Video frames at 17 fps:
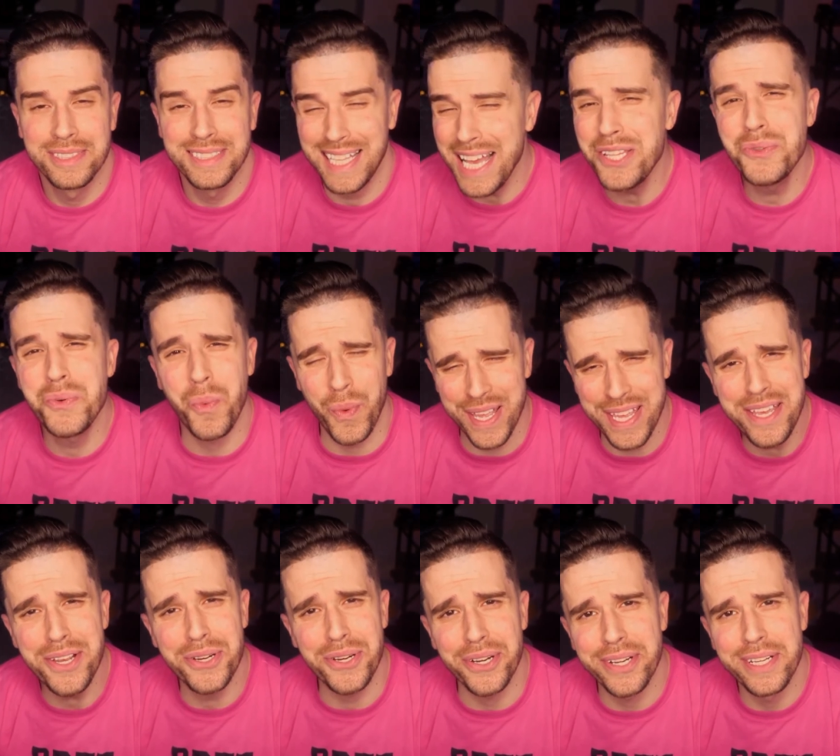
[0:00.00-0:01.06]
That's
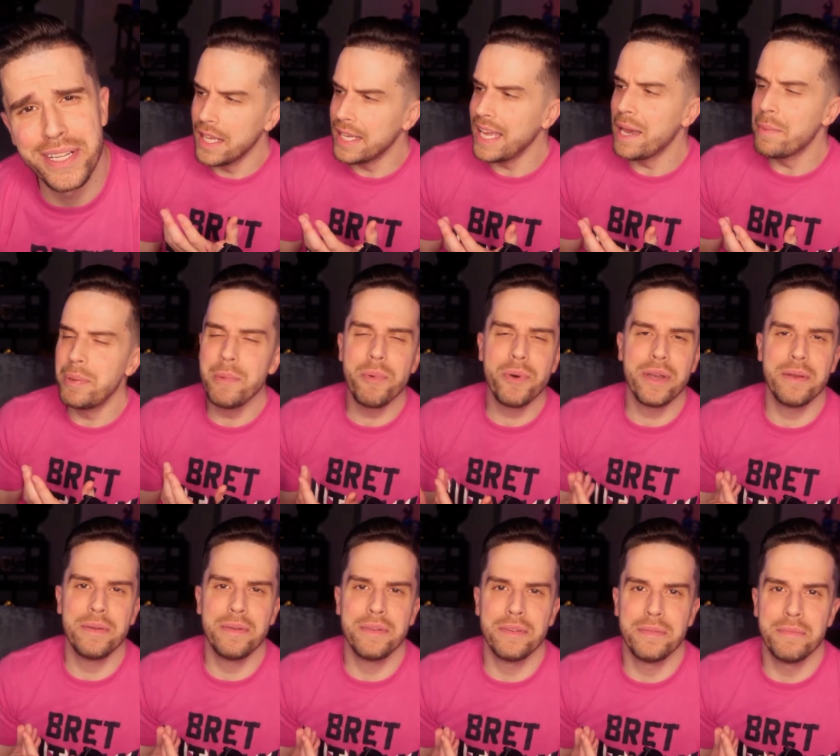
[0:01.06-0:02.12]
weird. Like, yeah, people
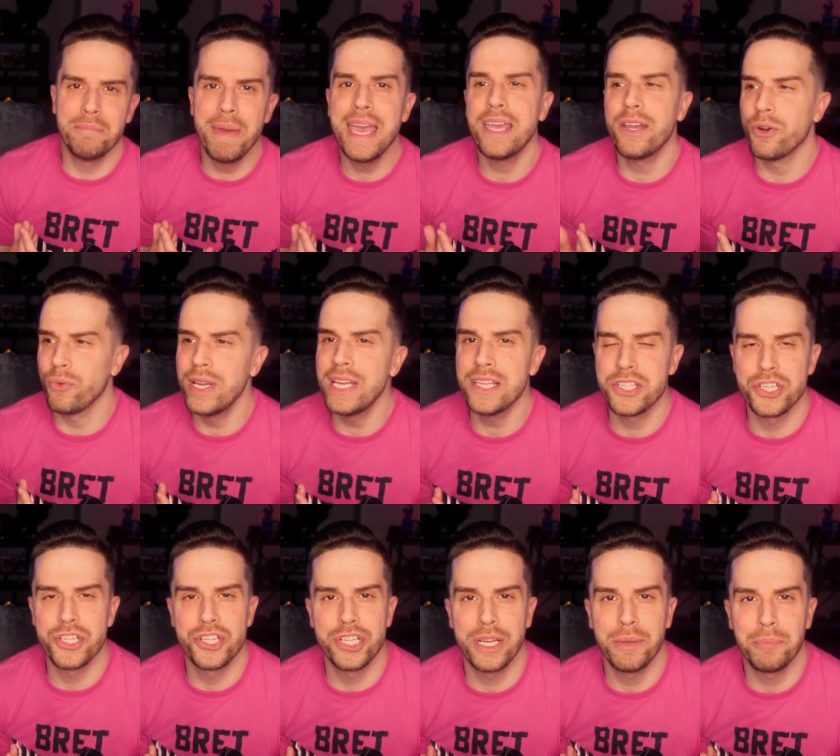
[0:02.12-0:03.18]
can make arenas
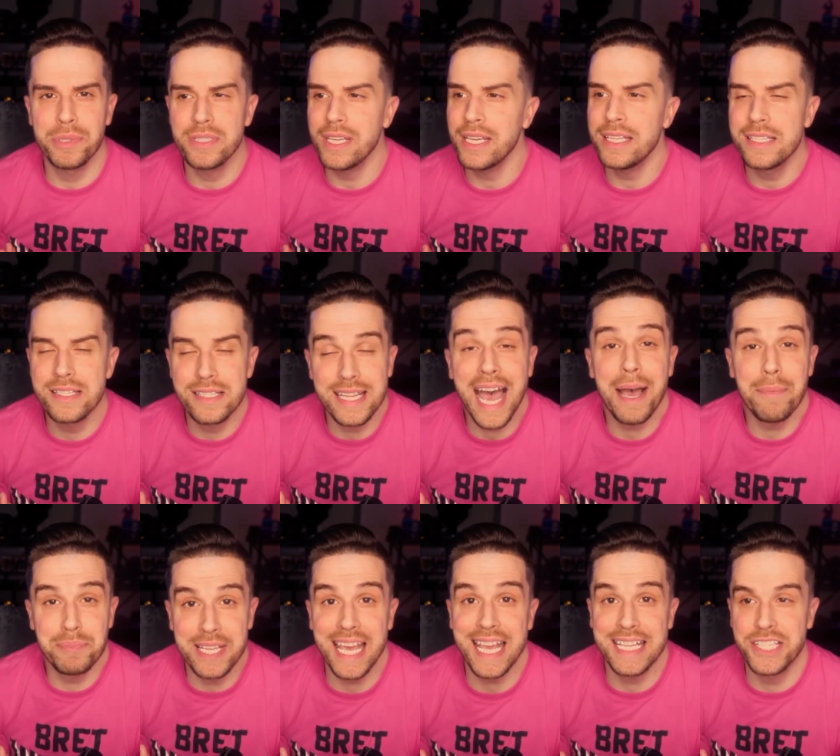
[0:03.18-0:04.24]
and shit, but like,
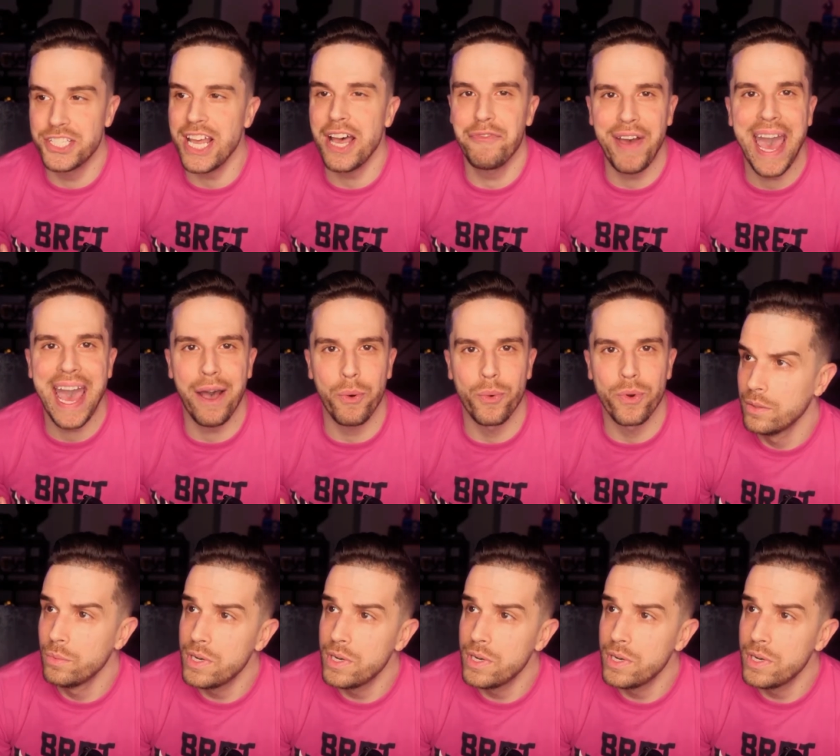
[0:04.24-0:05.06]
stop taking stuff out.